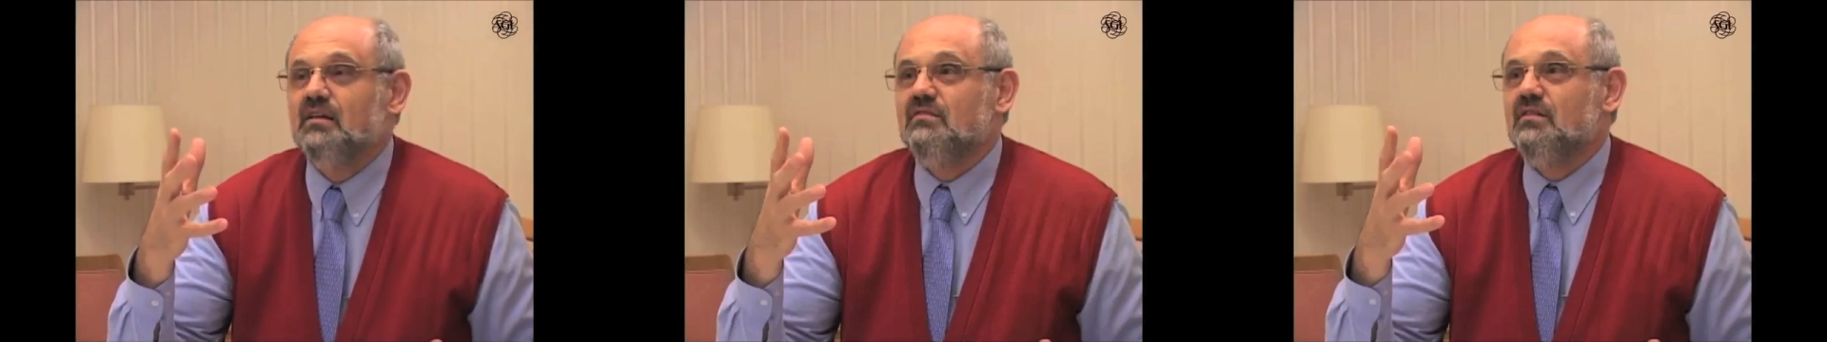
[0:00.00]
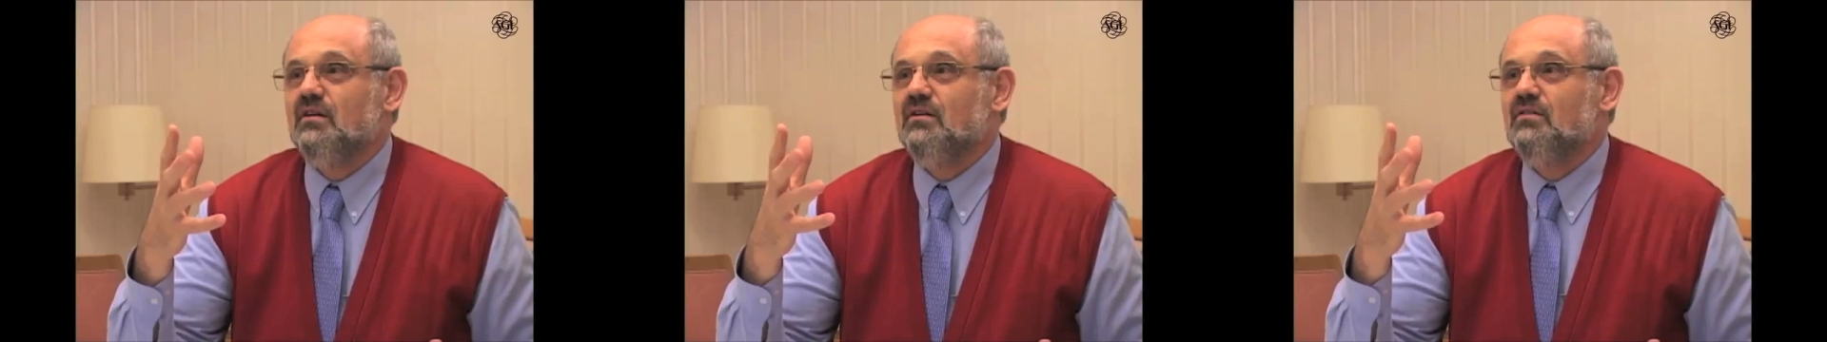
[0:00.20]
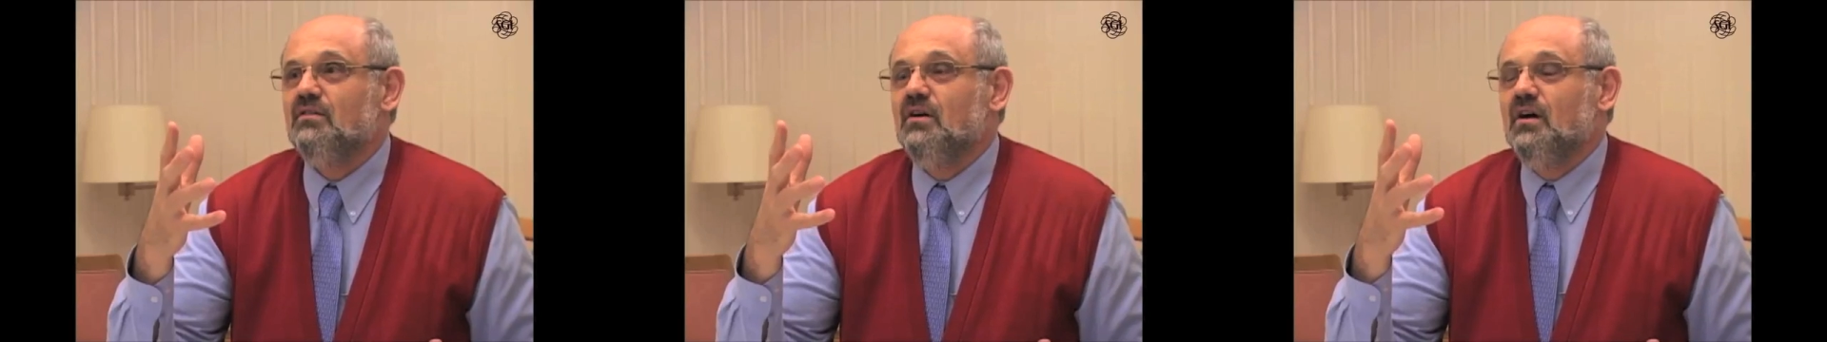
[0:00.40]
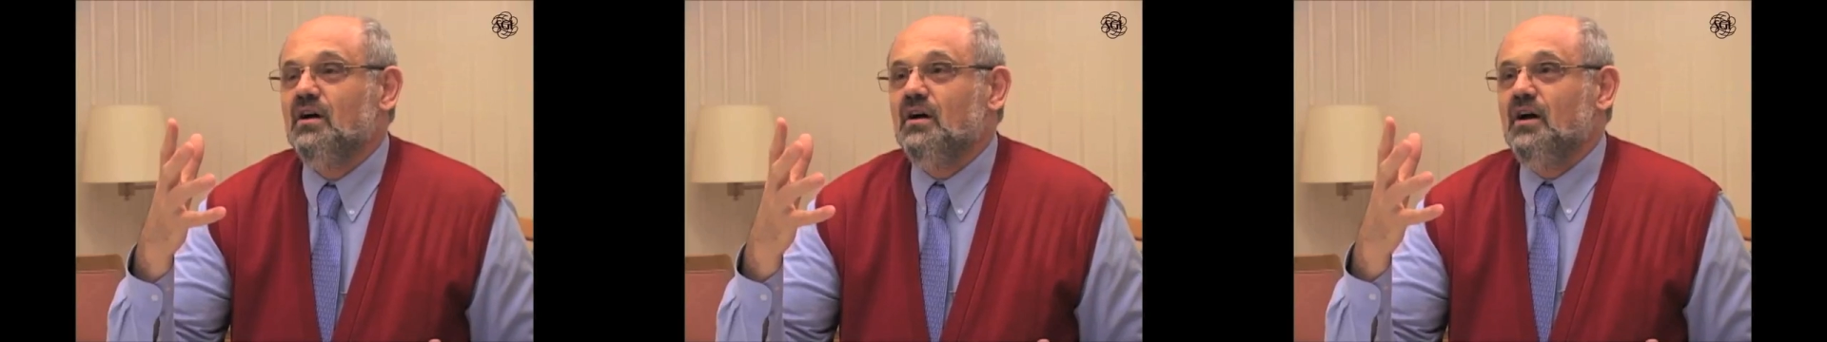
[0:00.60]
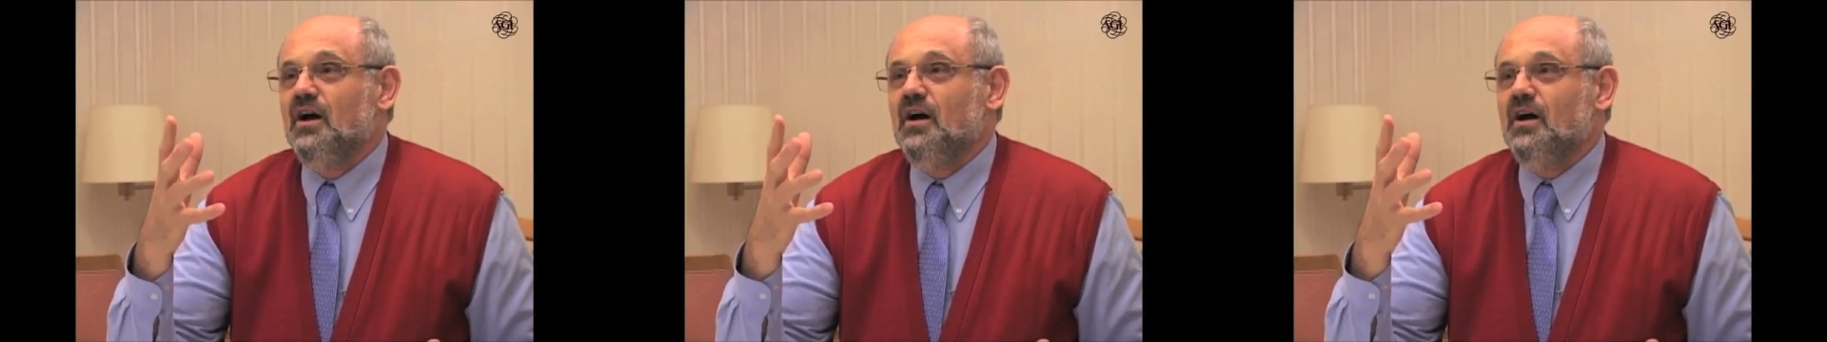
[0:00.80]
So
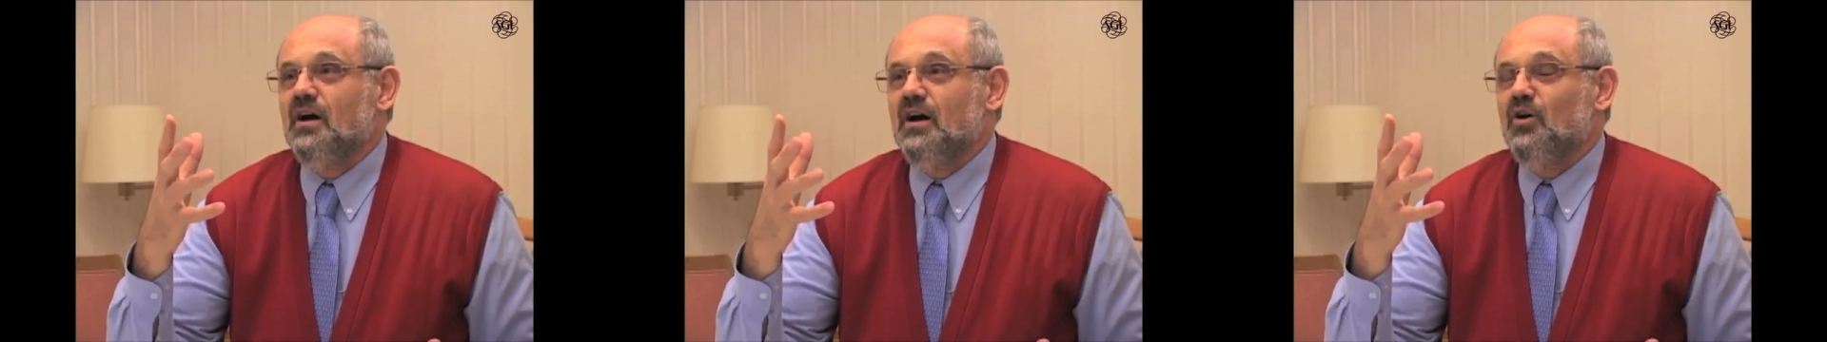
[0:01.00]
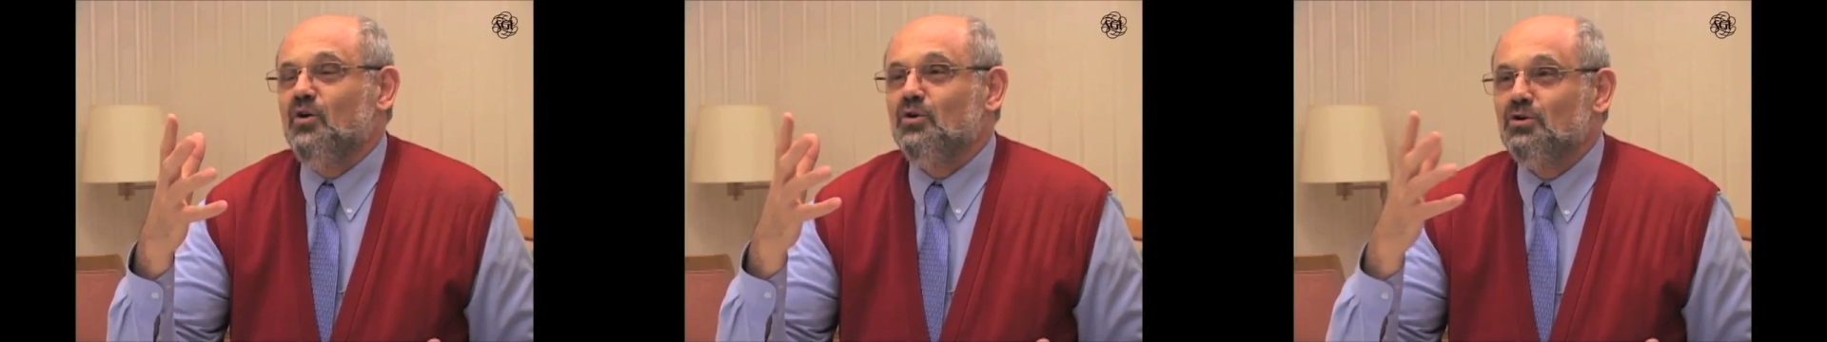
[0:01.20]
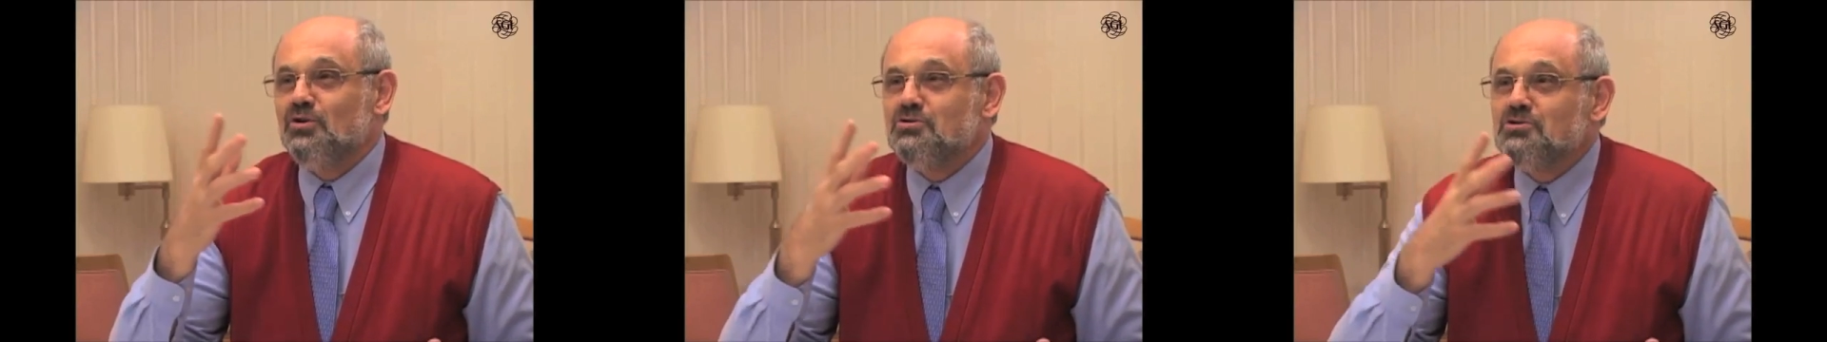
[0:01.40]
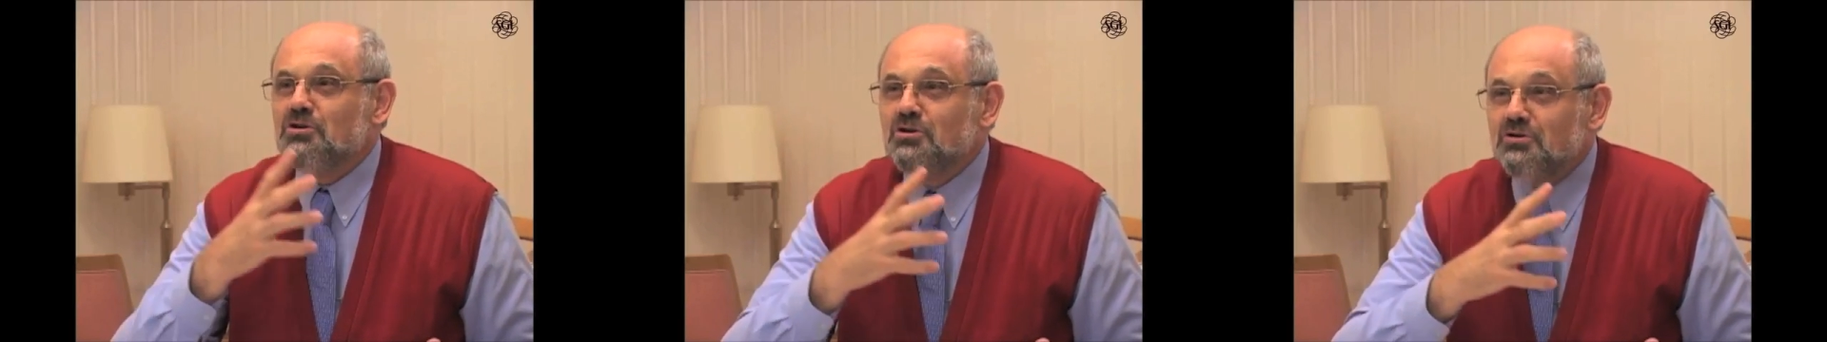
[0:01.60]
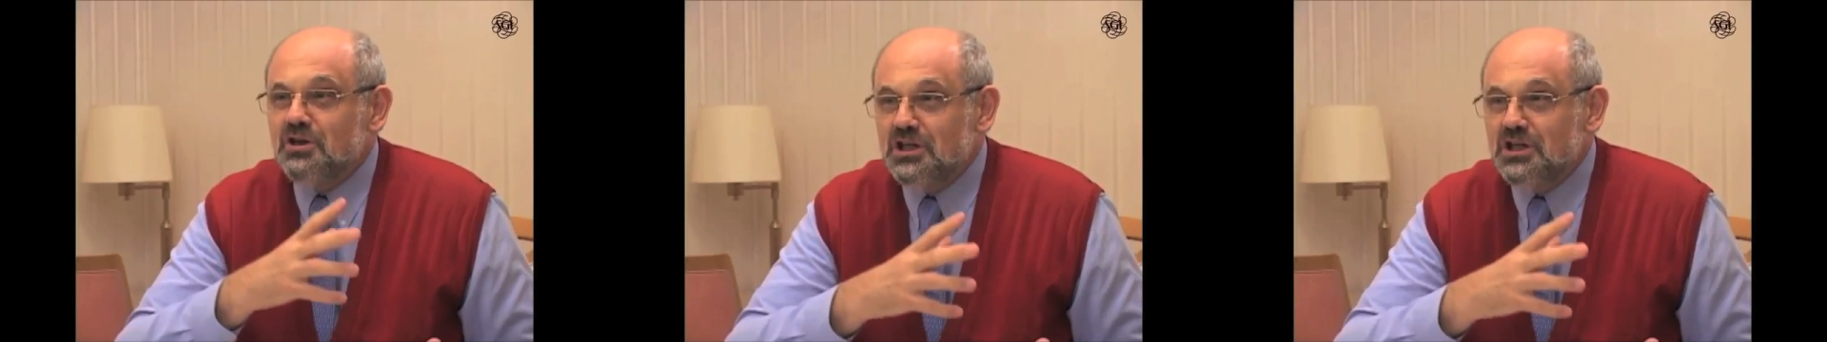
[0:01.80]
also